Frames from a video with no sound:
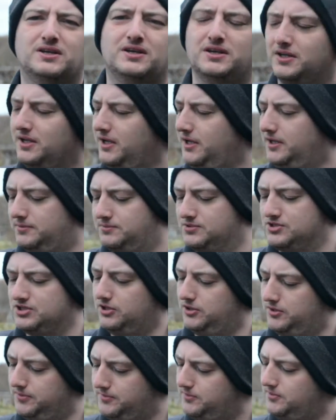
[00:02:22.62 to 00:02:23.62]
Okay, so
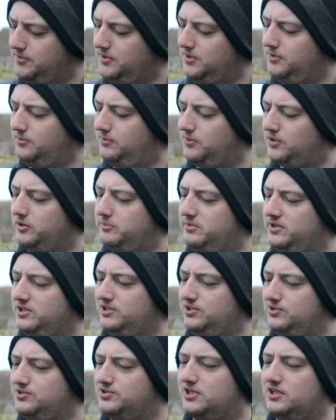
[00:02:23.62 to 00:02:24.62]
what I'll be
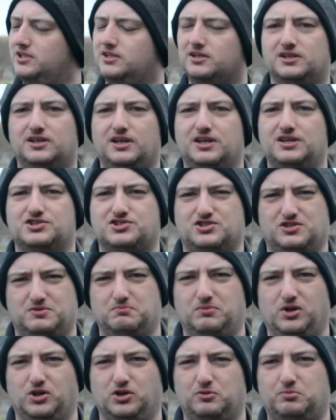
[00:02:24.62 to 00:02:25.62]
using is some
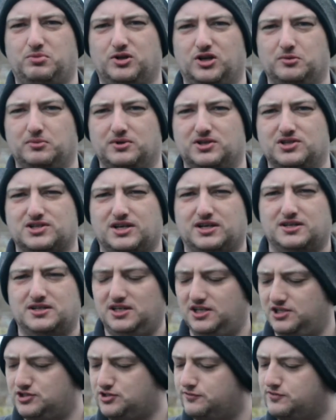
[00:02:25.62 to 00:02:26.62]
multi-purpose
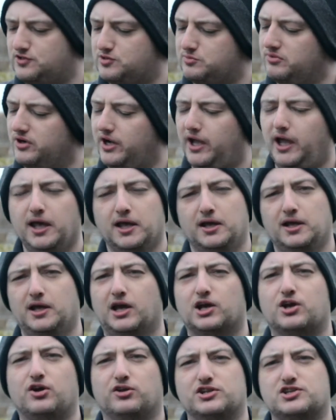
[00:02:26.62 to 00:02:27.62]
adhesive spray.
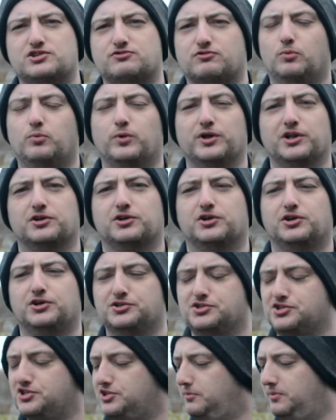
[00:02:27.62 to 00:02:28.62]
Got this from
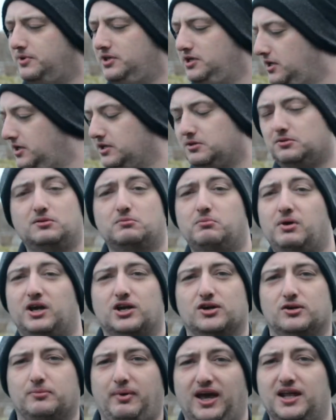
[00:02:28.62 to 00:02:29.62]
Wilco's. I mean, you can pick
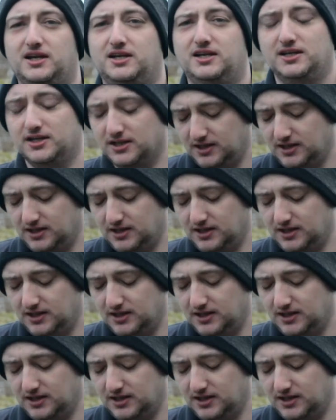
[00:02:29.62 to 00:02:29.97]
up any